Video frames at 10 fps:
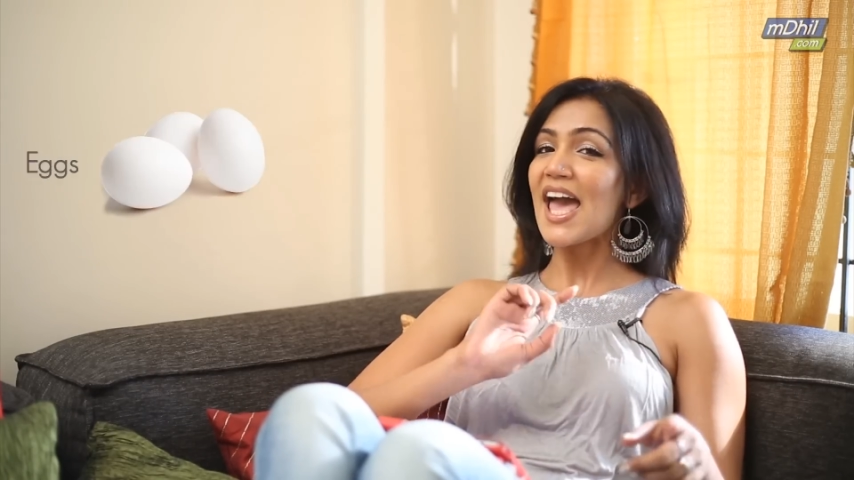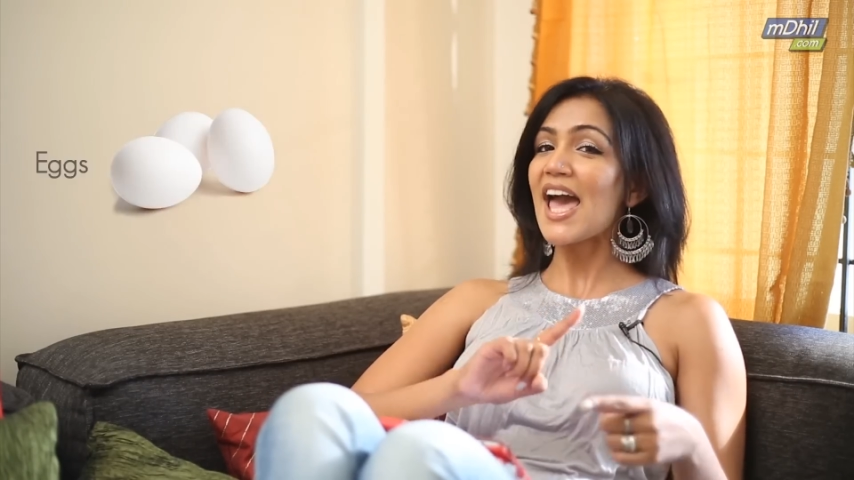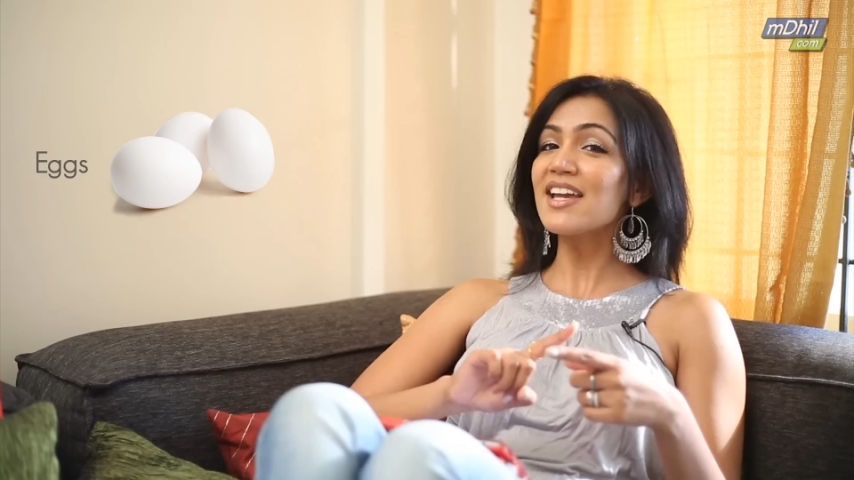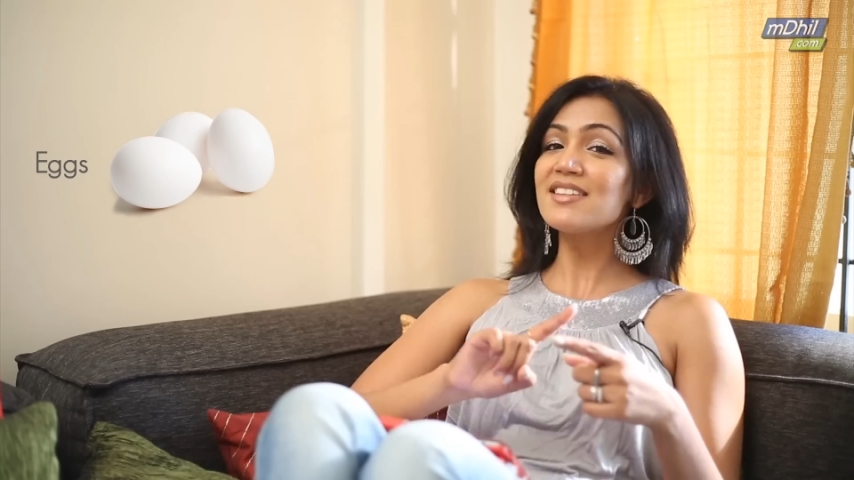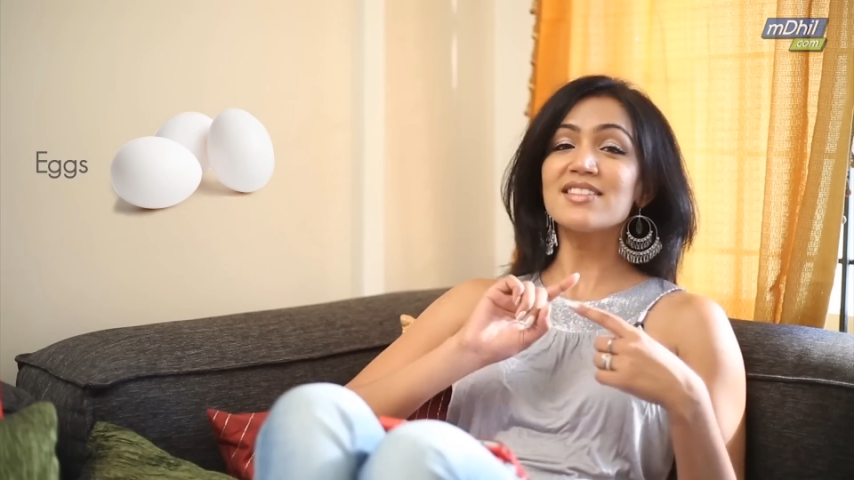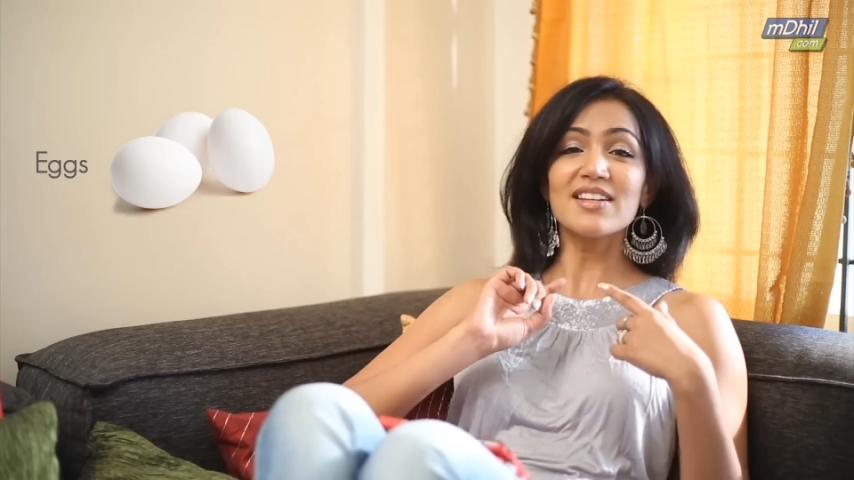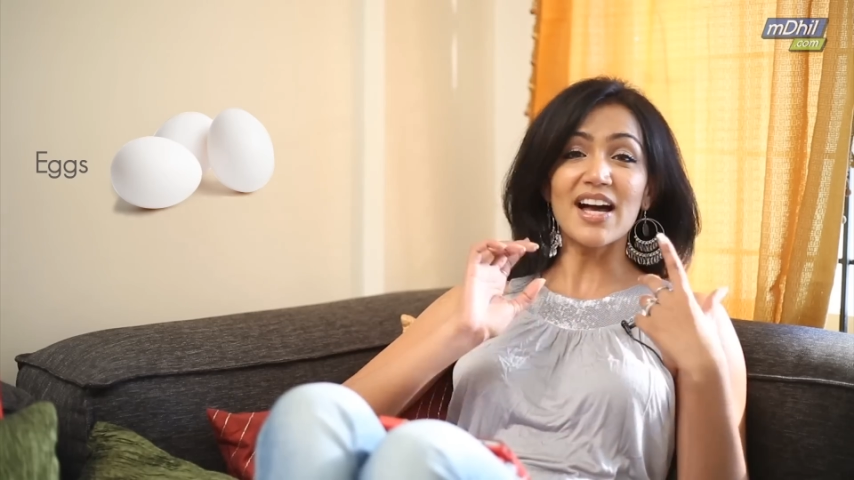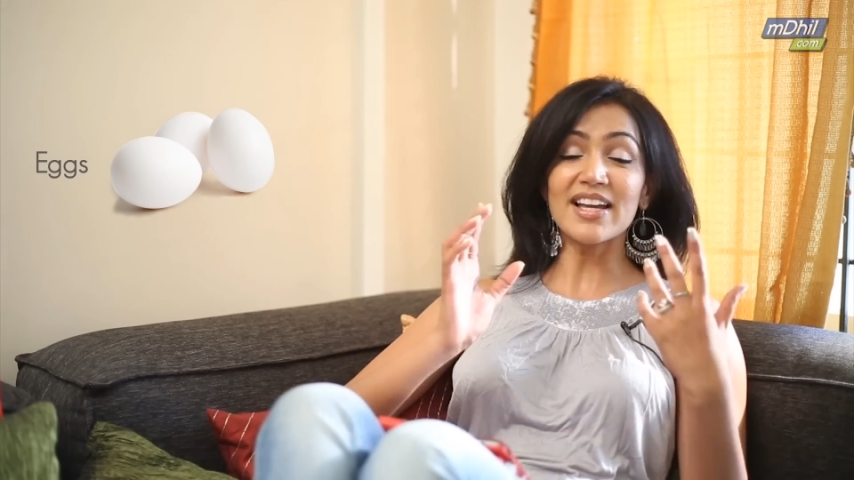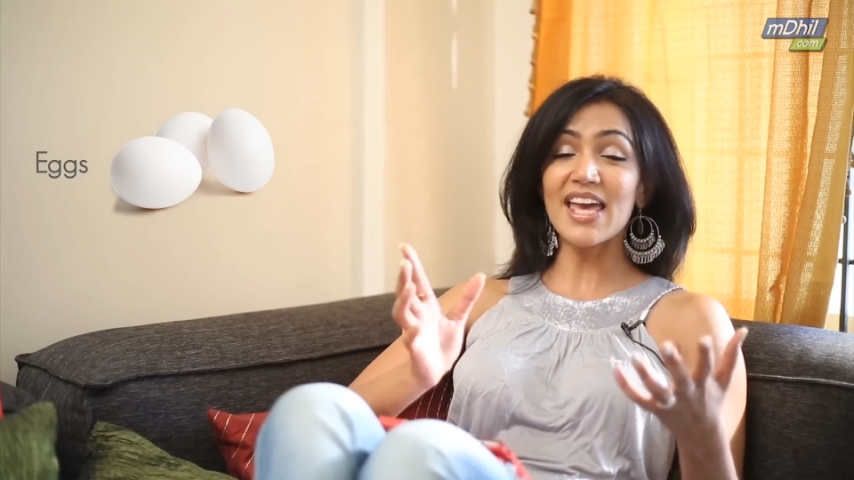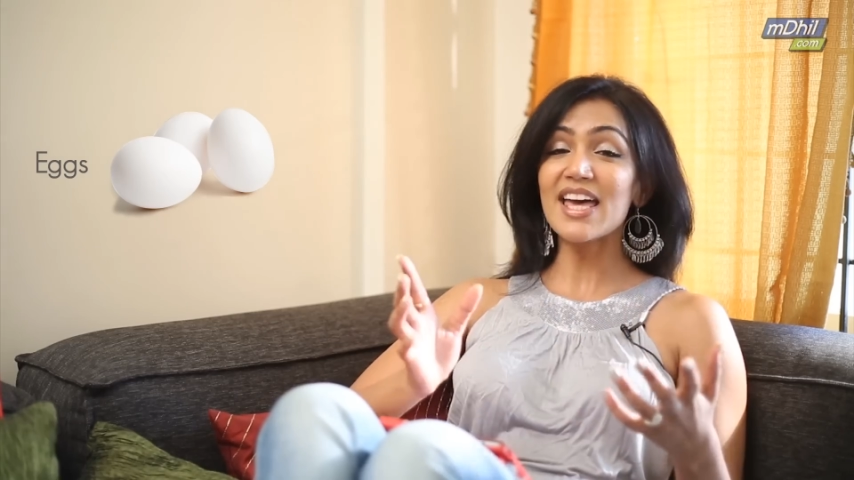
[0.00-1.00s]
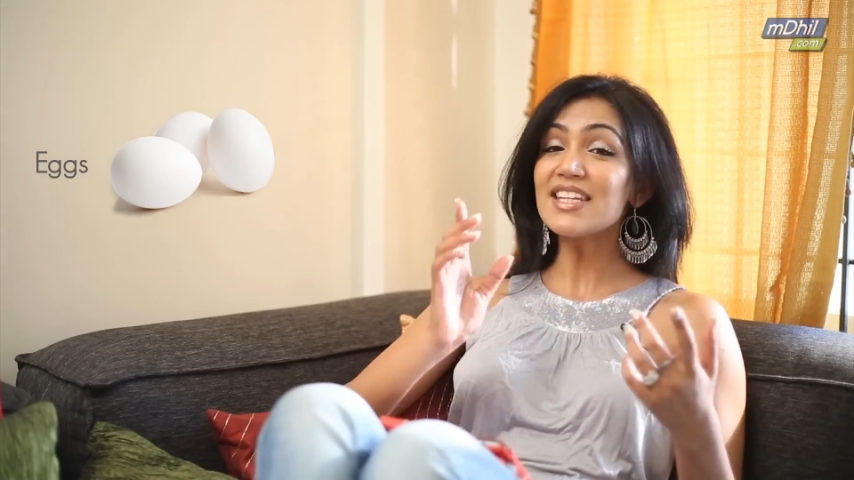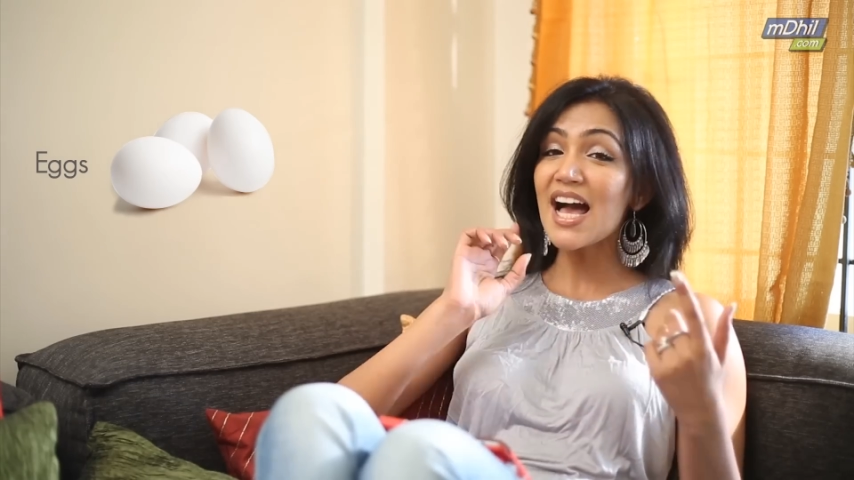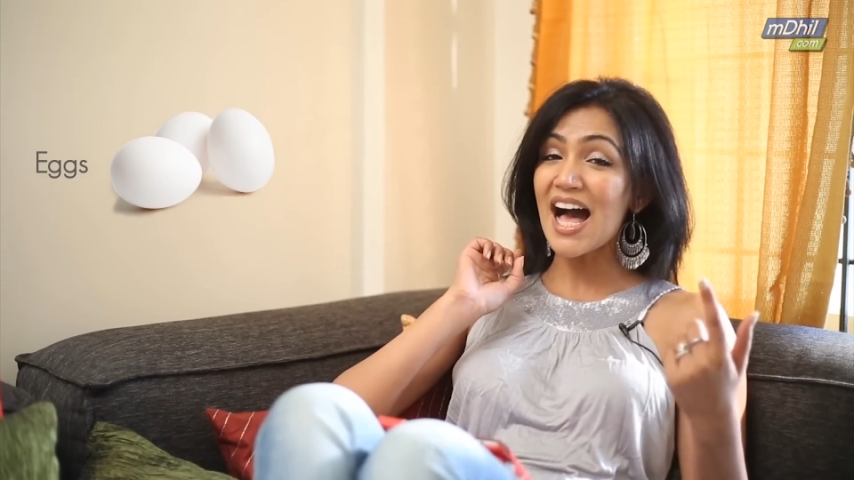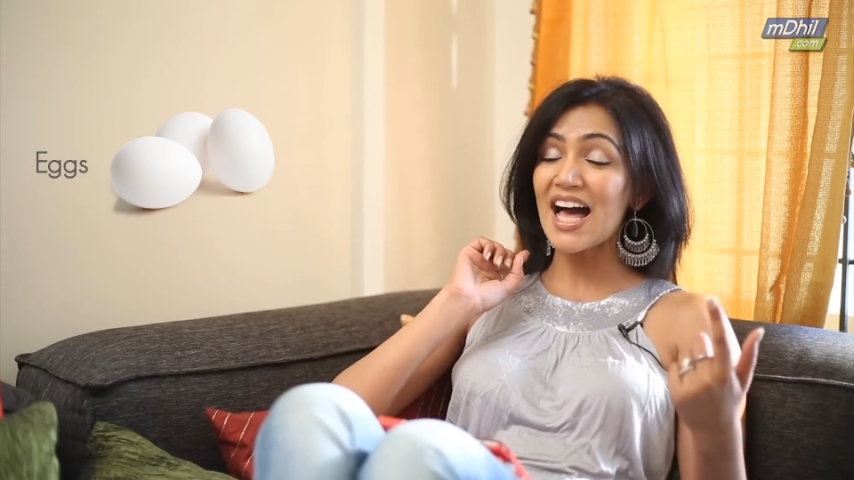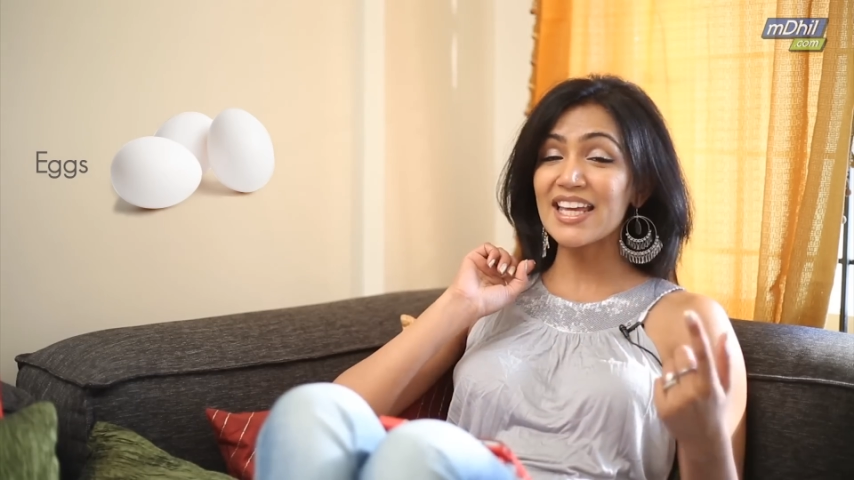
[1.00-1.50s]
Eggs, again,
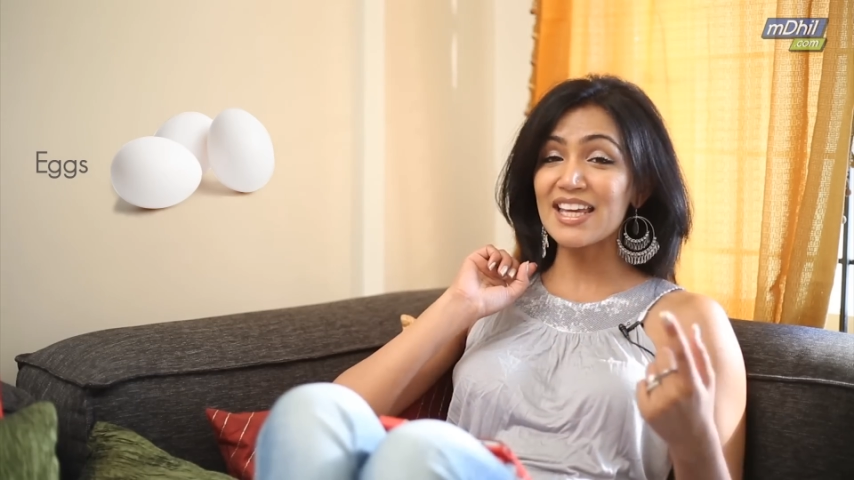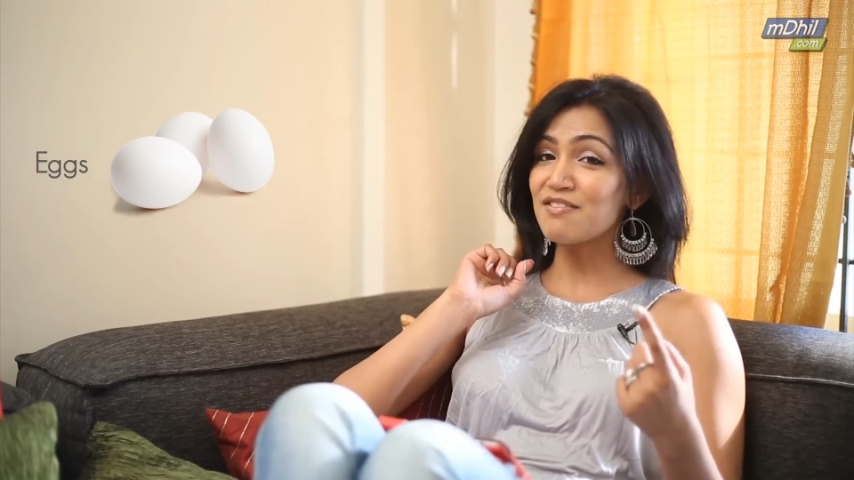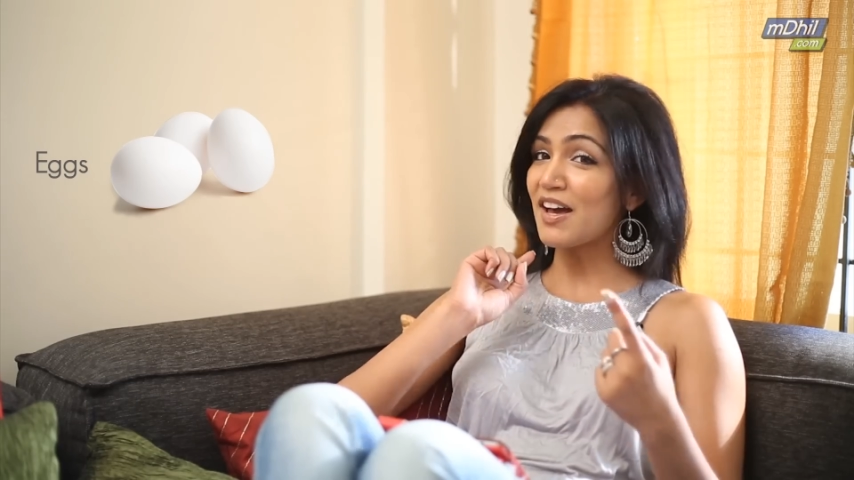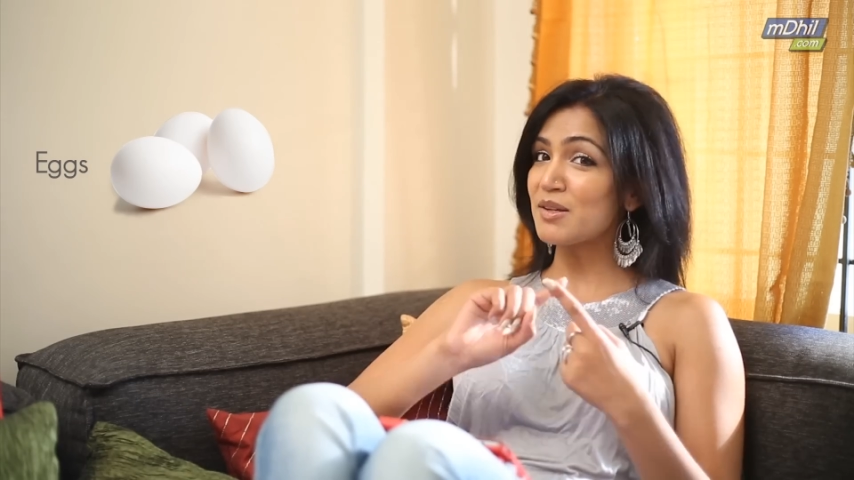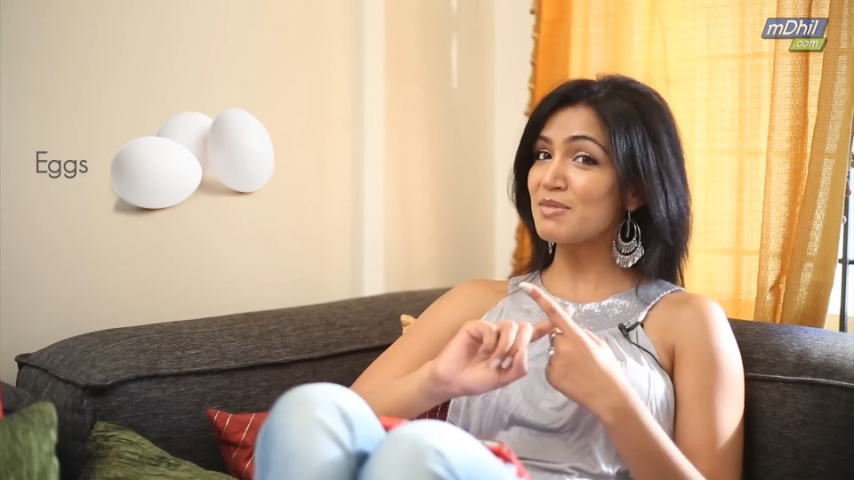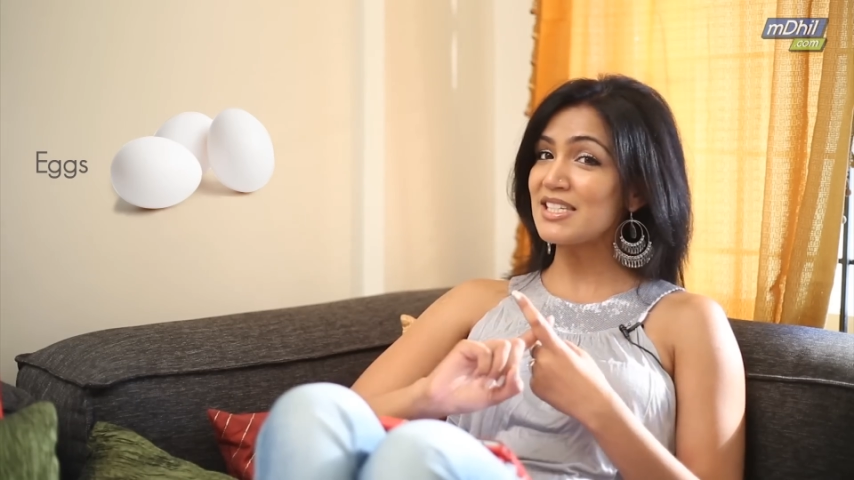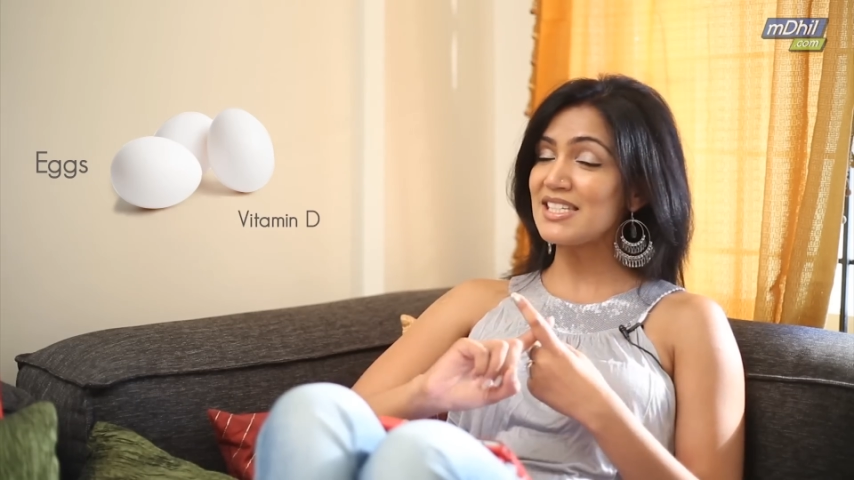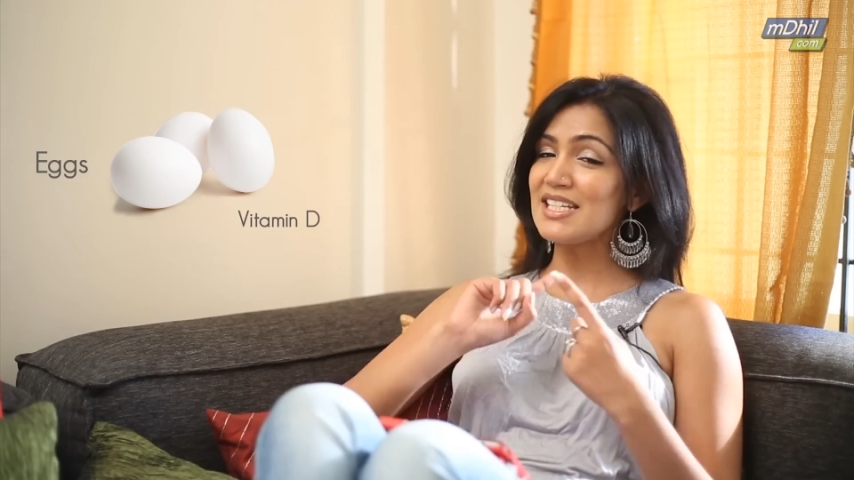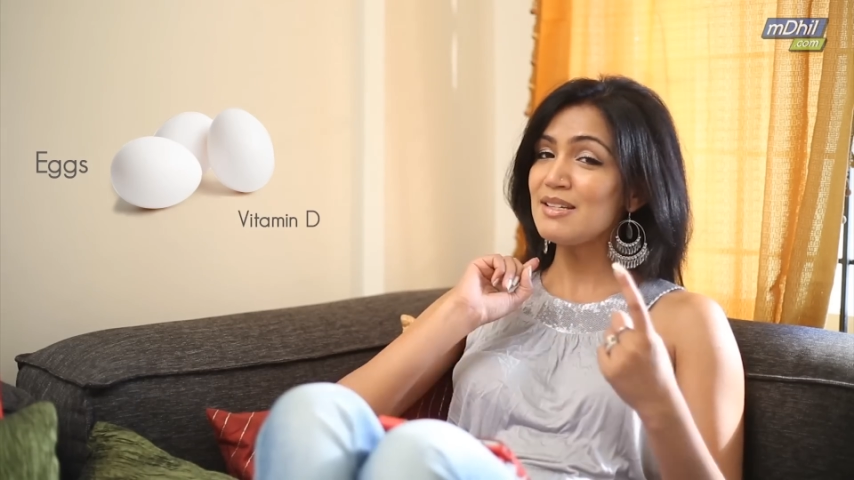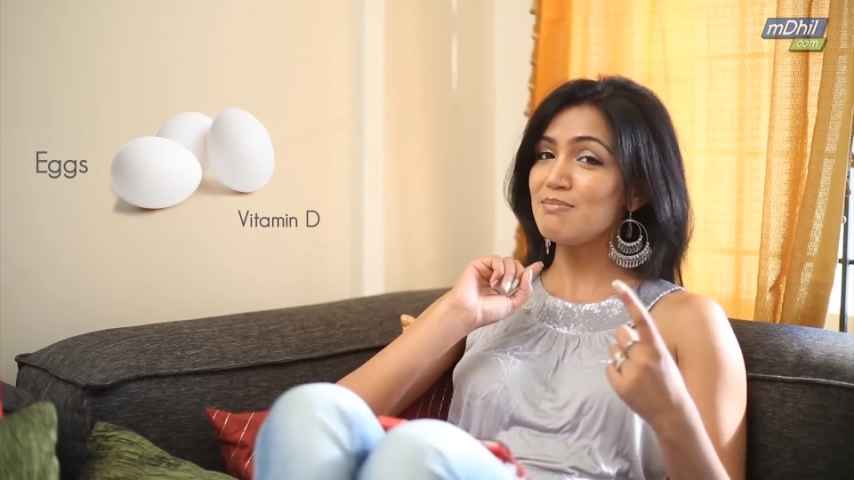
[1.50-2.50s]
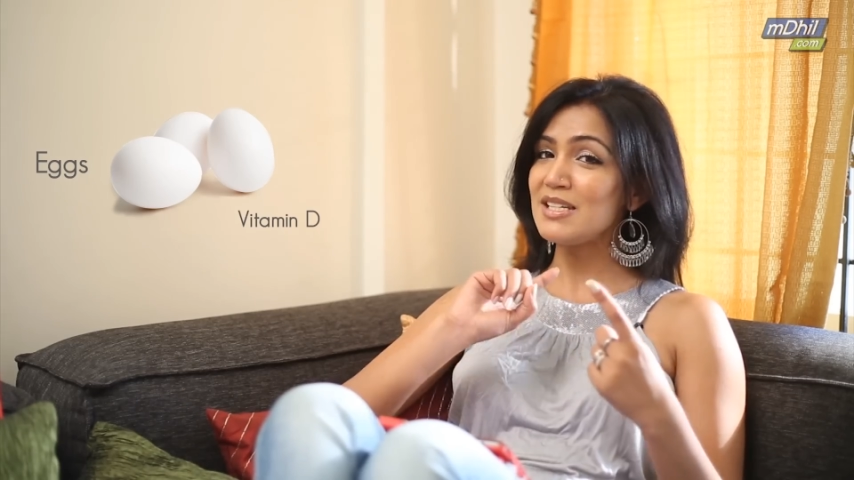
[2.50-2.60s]
high in vitamin D,